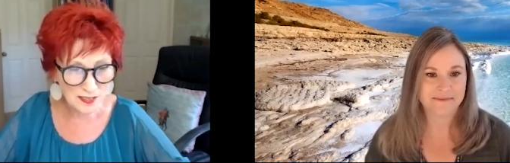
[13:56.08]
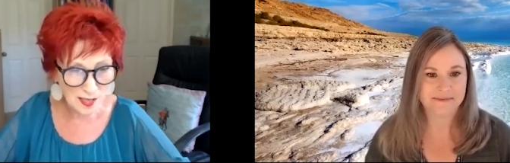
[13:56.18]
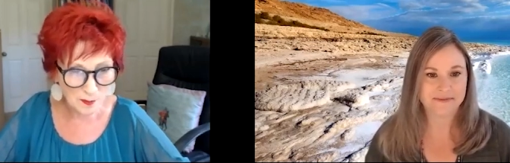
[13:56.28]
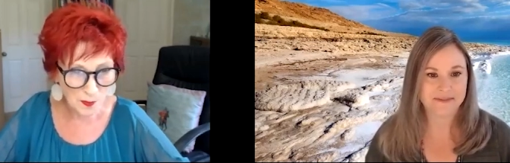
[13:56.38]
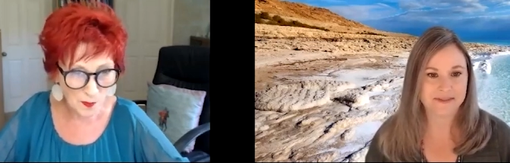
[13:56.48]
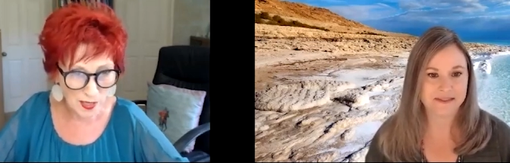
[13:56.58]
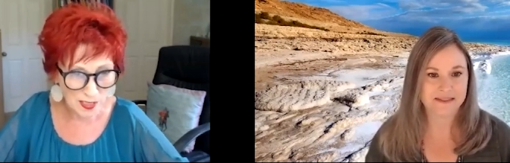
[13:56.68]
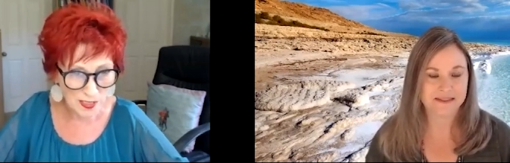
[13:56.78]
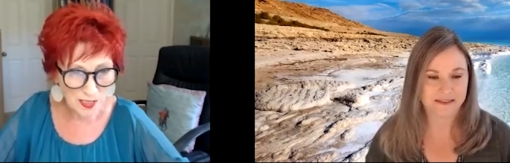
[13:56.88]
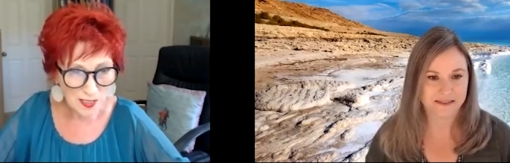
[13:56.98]
Speaker 1: that point.
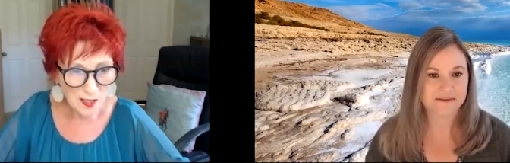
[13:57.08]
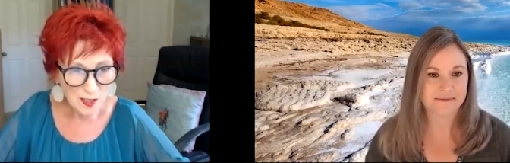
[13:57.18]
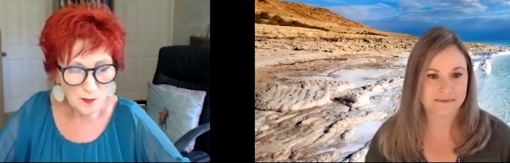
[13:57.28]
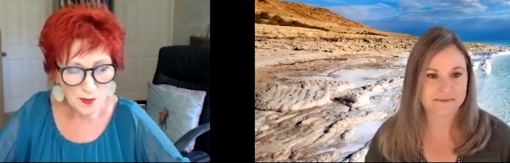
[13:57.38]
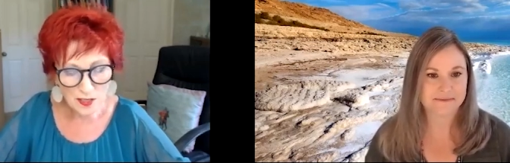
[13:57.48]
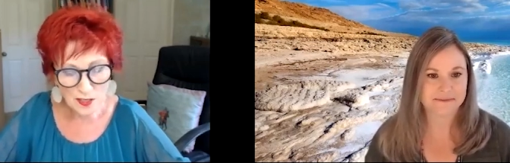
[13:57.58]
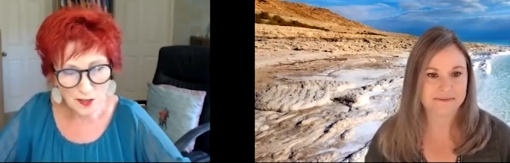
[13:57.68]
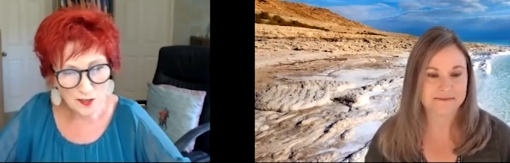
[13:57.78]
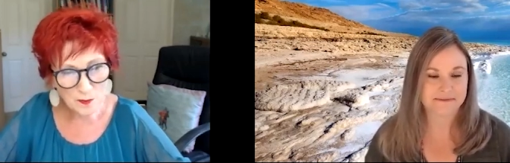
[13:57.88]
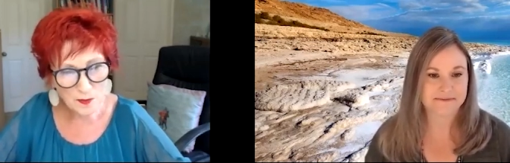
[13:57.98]
But a
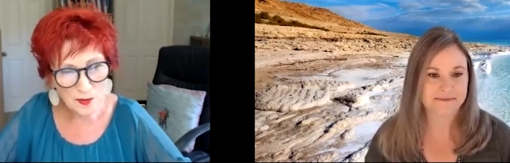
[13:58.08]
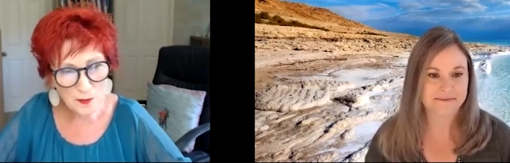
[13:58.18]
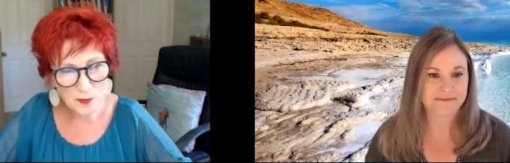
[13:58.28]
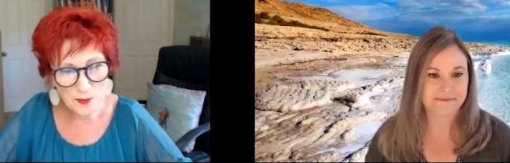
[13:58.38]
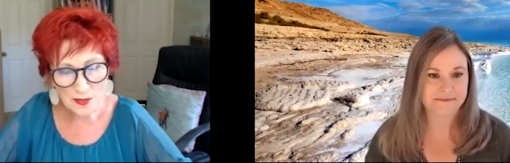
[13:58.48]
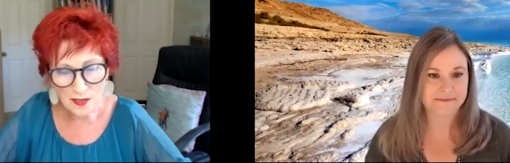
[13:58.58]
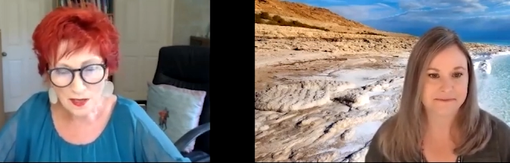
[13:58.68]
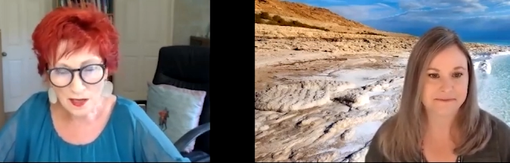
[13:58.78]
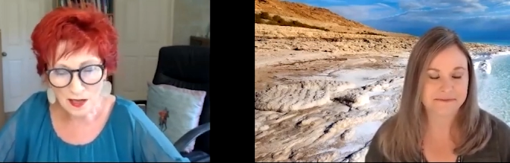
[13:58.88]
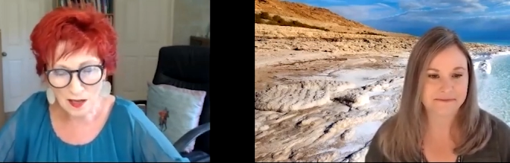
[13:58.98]
lot of people
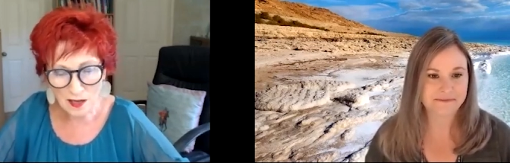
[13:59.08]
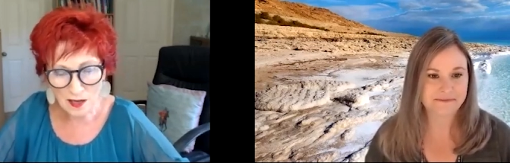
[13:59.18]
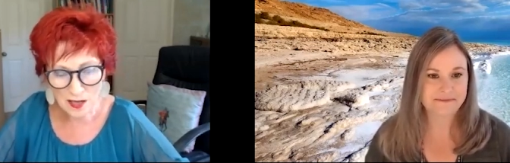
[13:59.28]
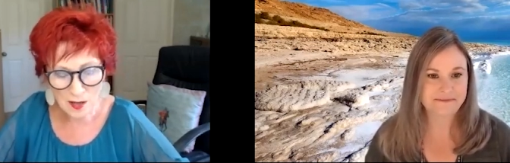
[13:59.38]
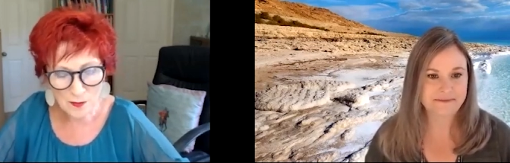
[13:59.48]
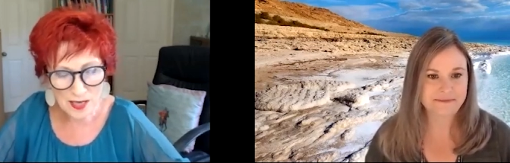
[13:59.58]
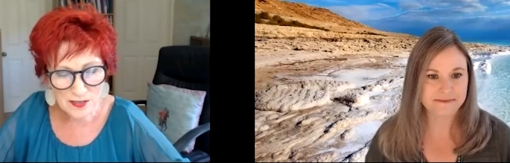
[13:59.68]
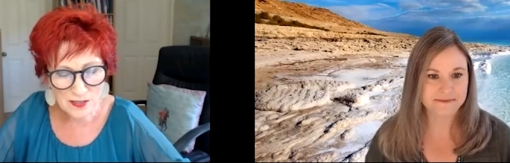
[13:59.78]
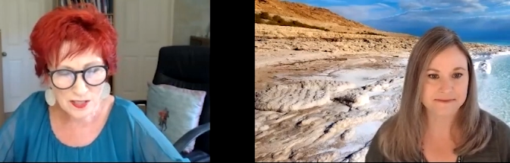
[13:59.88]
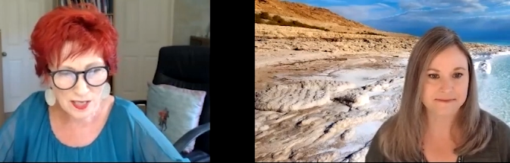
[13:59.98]
are coming
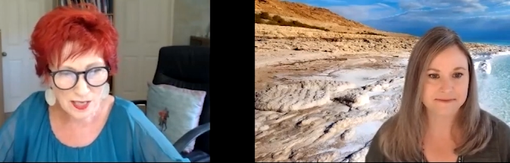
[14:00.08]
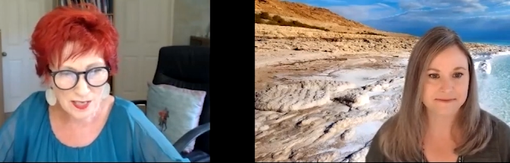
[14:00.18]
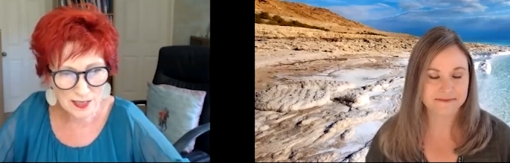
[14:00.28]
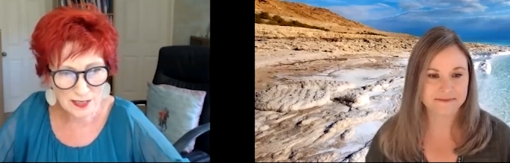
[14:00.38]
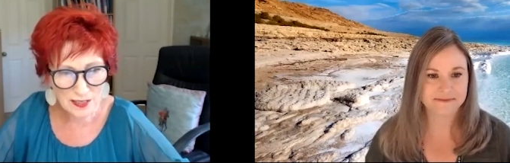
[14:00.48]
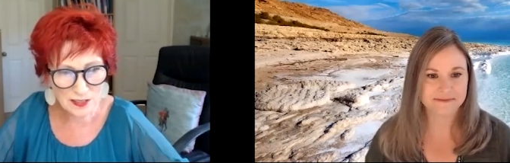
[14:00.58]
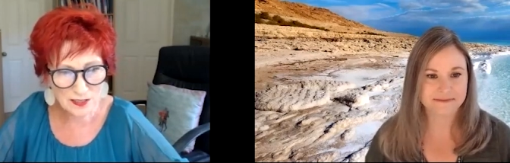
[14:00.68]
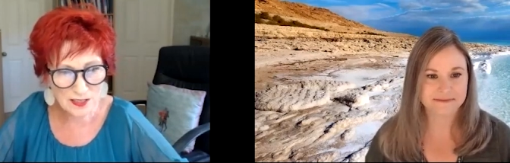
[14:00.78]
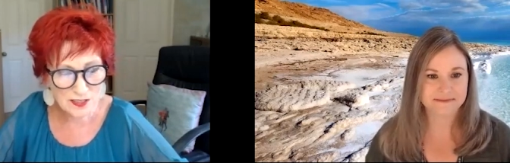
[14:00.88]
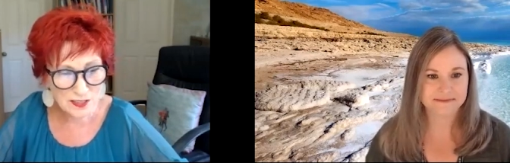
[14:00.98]
into healing, then
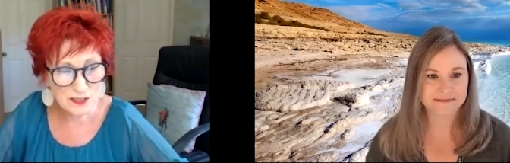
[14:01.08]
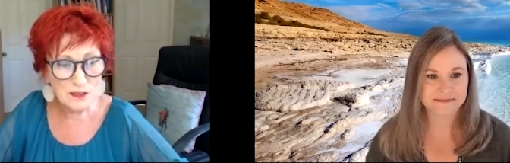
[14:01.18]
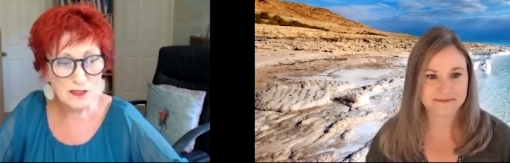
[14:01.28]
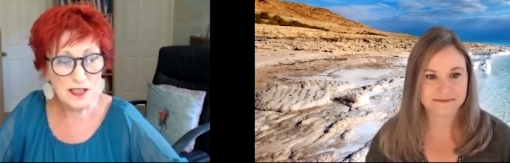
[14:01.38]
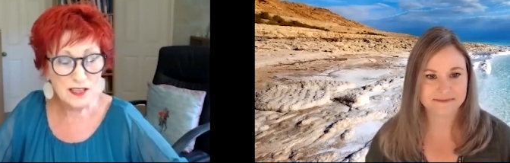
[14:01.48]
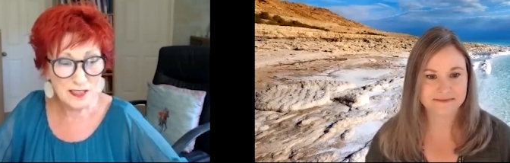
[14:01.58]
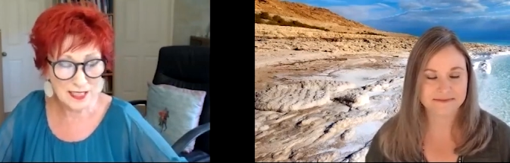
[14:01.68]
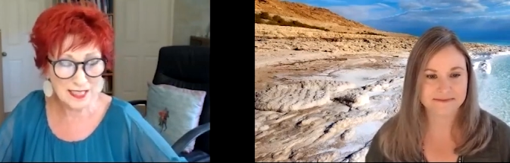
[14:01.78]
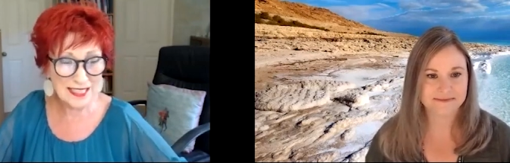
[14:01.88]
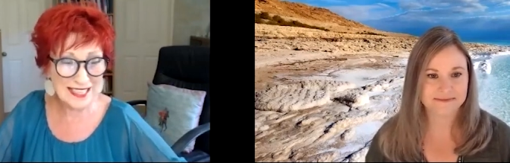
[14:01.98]
they're still
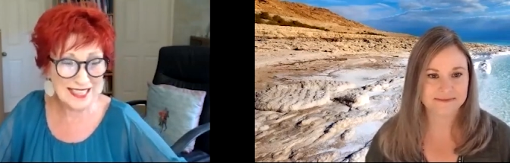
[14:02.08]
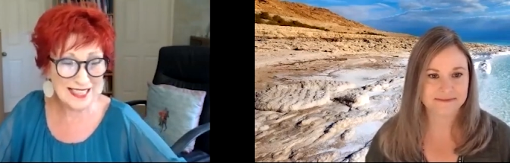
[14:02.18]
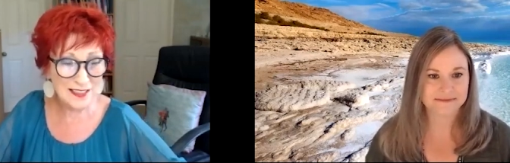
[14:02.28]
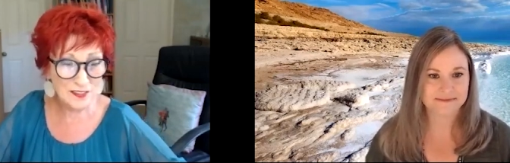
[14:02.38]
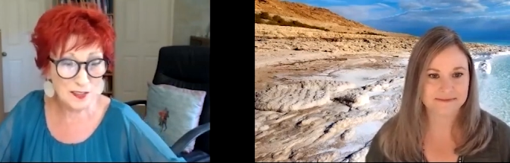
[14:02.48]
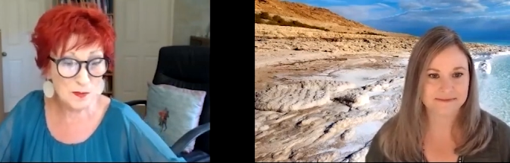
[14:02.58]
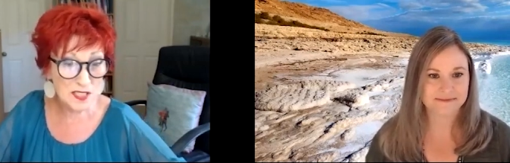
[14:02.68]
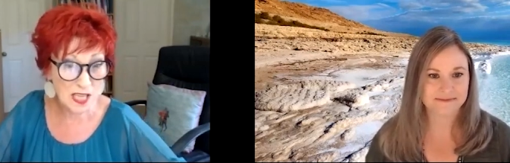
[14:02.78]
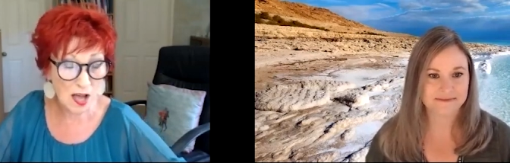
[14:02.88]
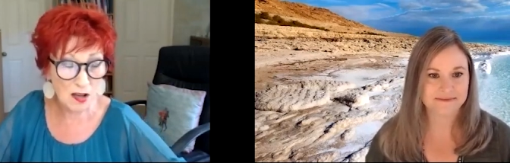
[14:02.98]
needing healing for
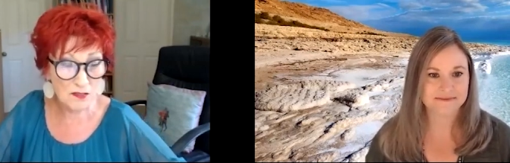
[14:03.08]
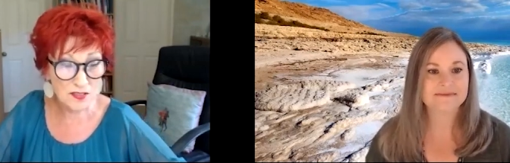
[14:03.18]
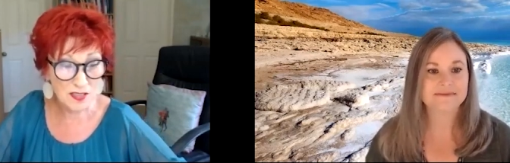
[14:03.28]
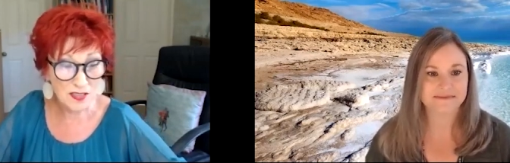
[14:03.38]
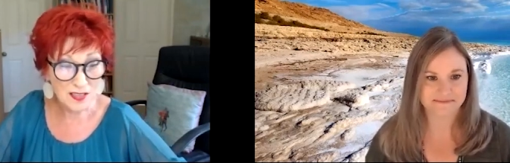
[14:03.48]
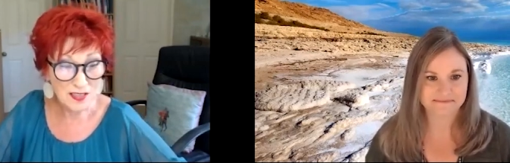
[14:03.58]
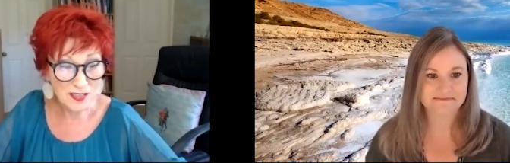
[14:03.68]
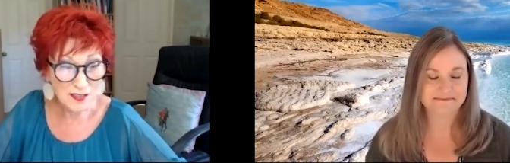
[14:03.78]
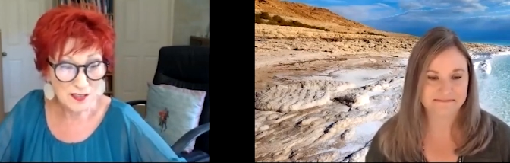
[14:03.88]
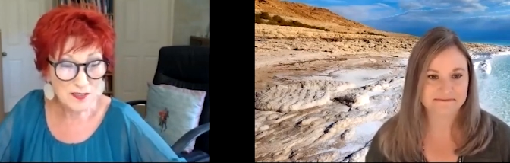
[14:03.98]
themselves.
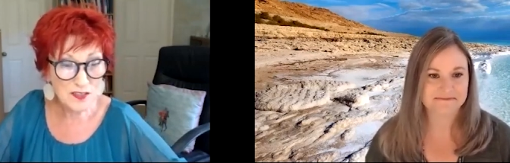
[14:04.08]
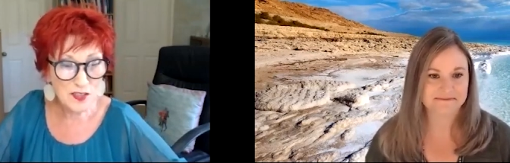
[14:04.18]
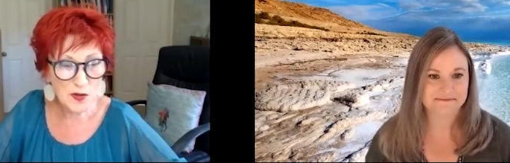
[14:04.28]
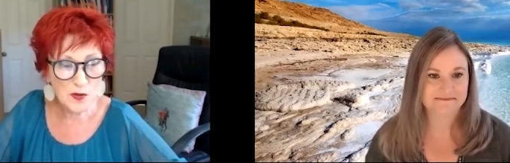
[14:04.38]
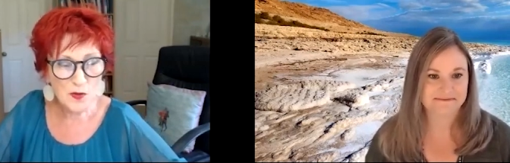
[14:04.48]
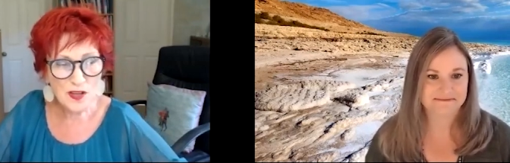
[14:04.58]
So